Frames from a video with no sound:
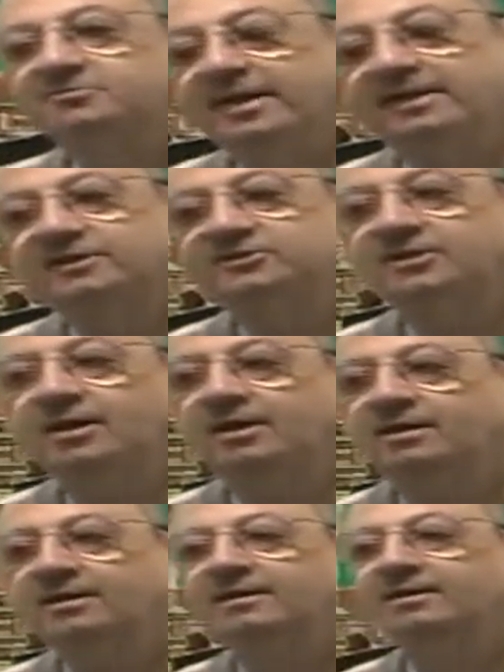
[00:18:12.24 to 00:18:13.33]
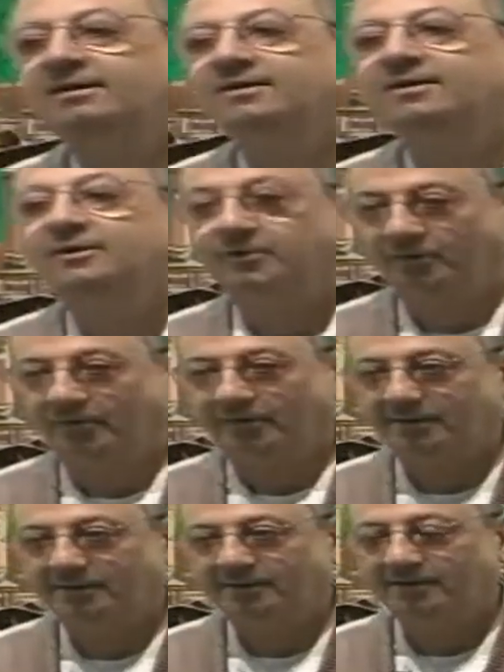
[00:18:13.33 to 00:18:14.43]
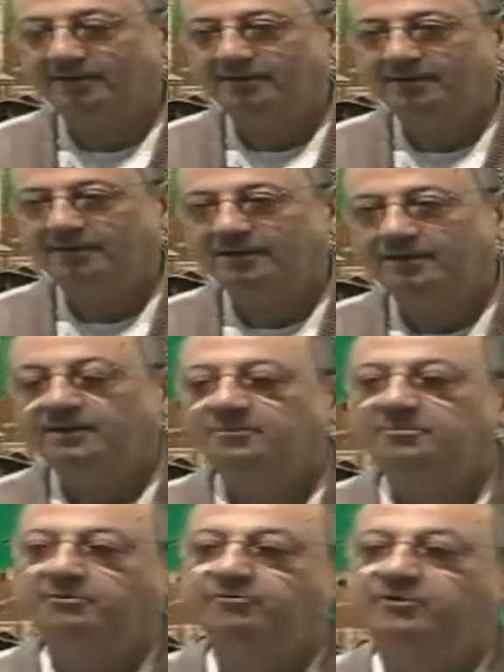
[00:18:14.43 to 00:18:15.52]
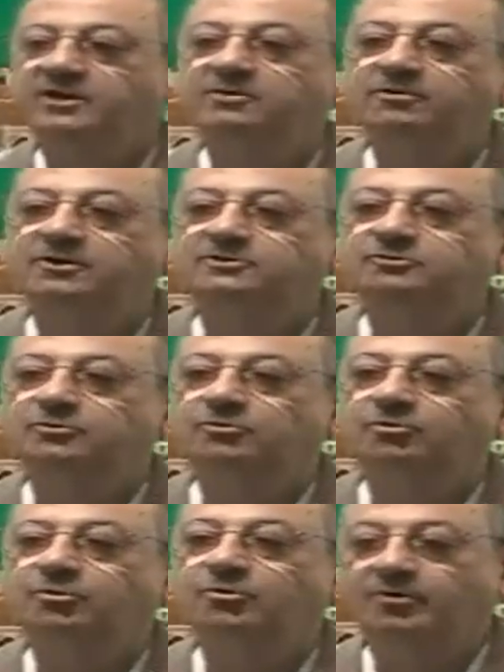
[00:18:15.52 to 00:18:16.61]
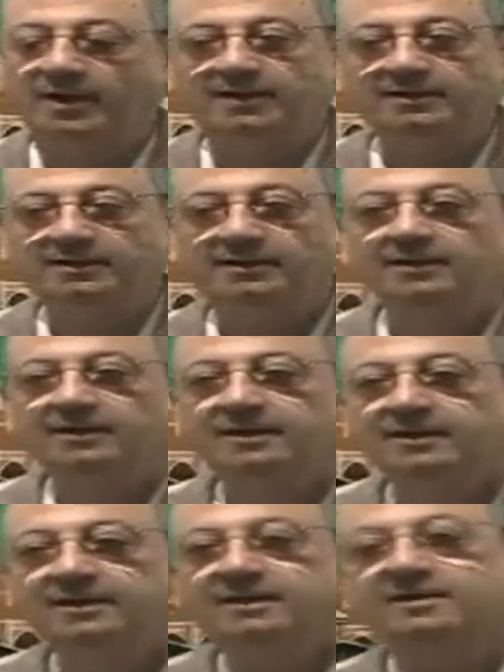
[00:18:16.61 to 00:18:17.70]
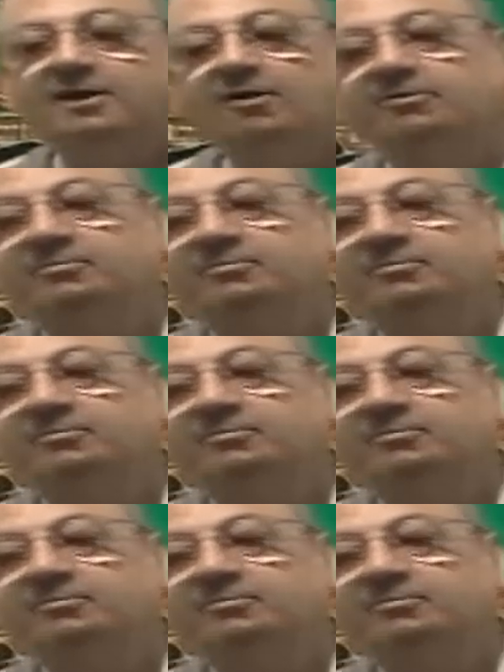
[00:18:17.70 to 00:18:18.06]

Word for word: manners are good. Before it was hulukan, now